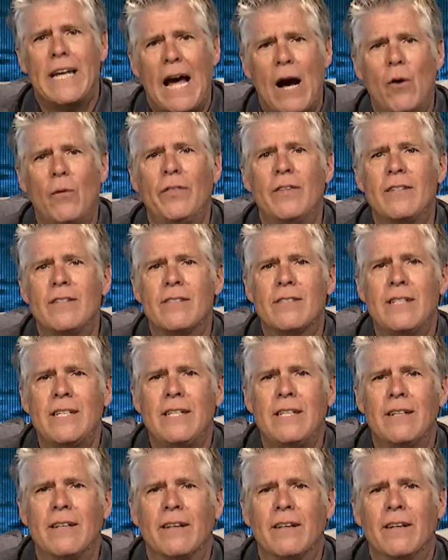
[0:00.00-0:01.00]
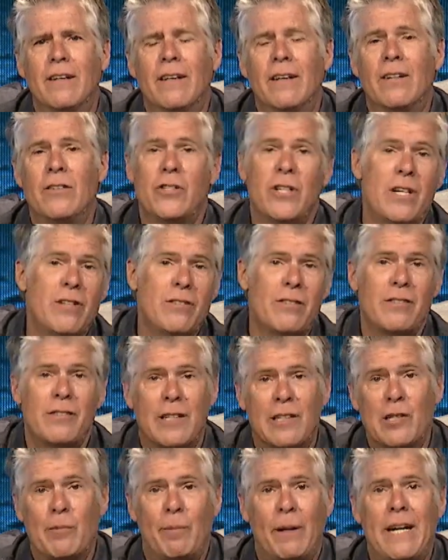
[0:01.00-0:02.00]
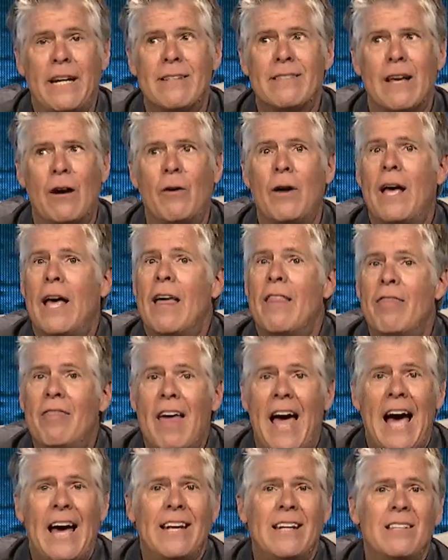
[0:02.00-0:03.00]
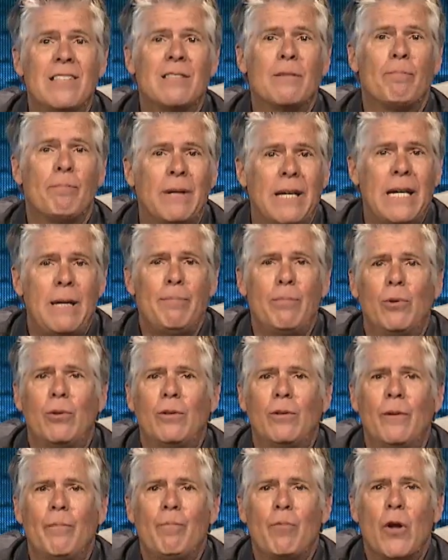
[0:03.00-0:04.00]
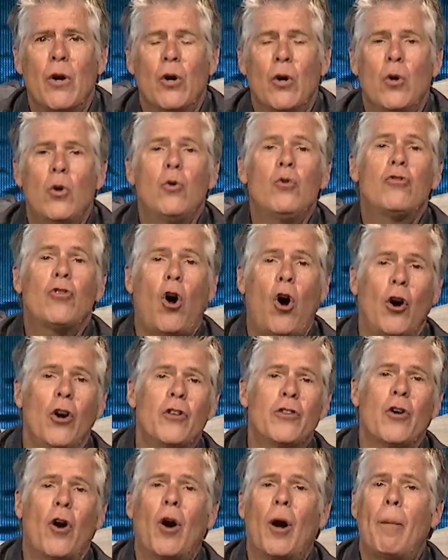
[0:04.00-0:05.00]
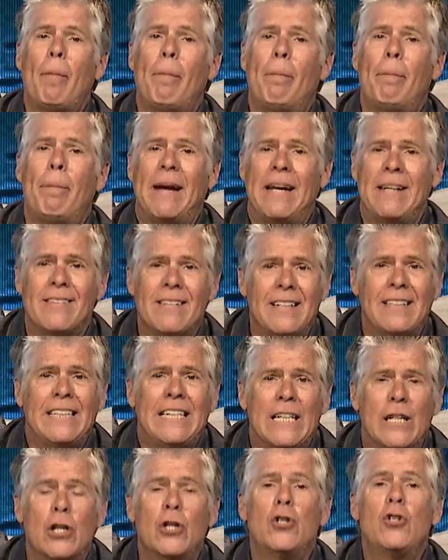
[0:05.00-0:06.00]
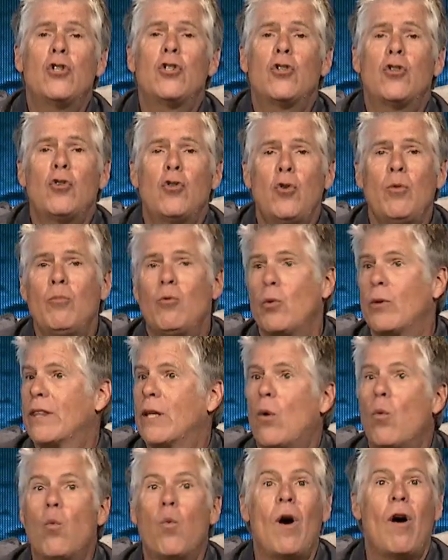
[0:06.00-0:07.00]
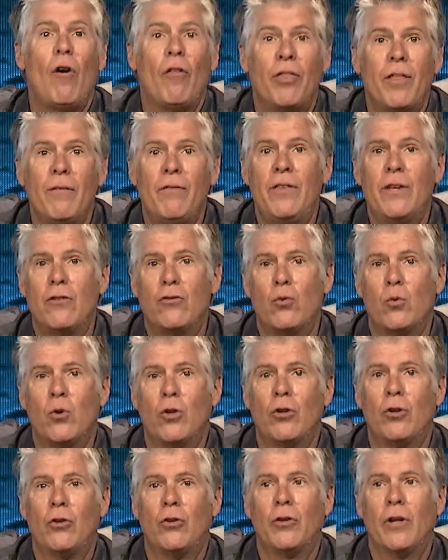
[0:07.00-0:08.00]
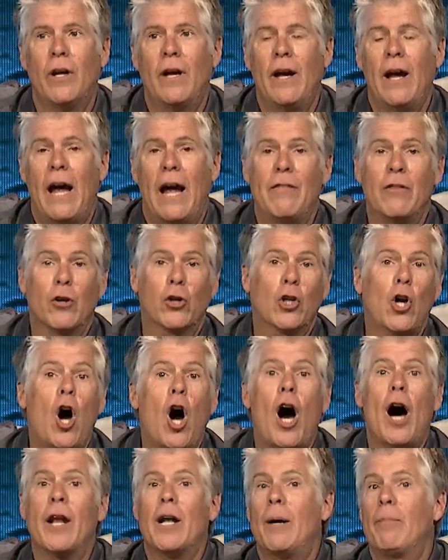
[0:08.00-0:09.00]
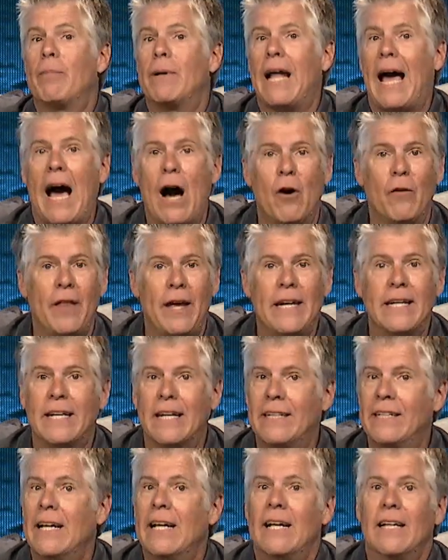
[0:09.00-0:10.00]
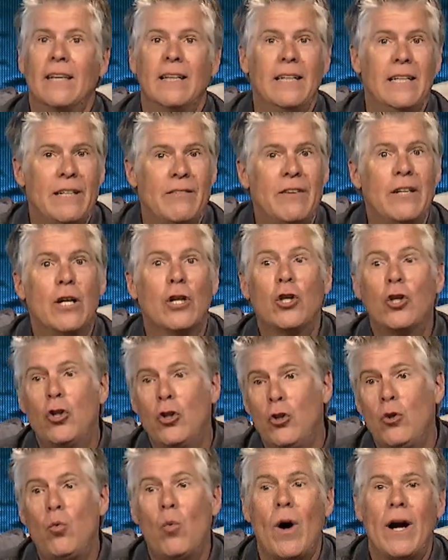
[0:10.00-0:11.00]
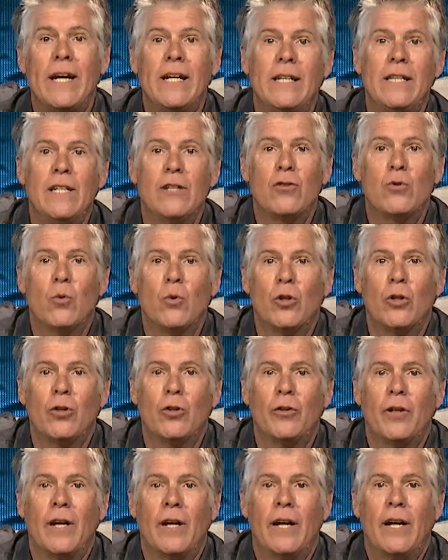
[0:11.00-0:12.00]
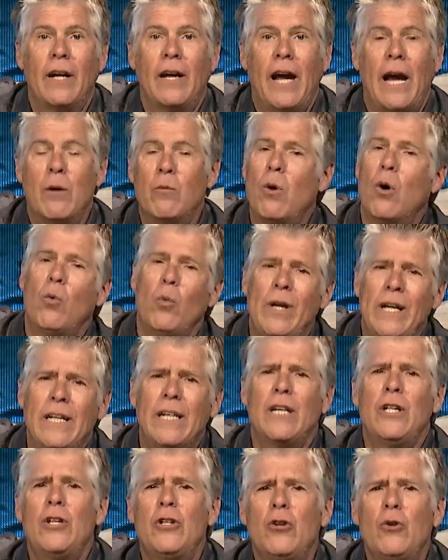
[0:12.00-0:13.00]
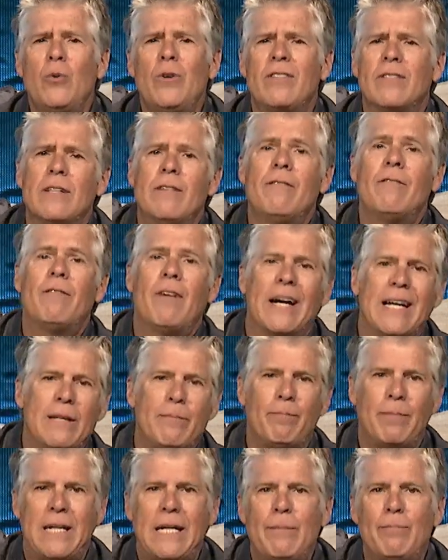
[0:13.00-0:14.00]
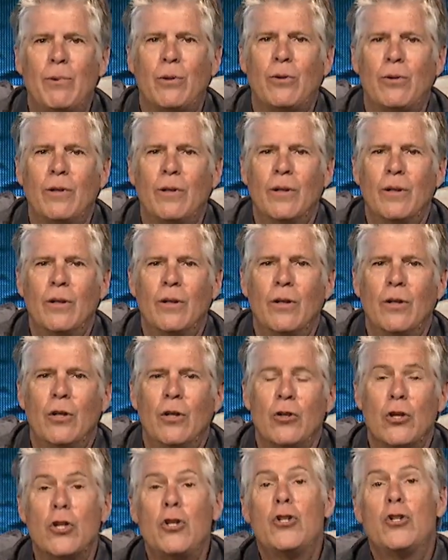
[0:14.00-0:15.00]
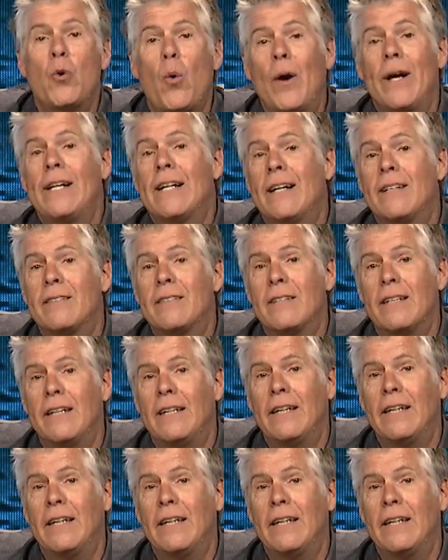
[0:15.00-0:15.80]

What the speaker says: down the seed. And Jesus explains how that is people whose hearts are basically consumed with the wealth of this world, and they're caught up in how they can live in a good way in this world. And what we can do is invite people to join us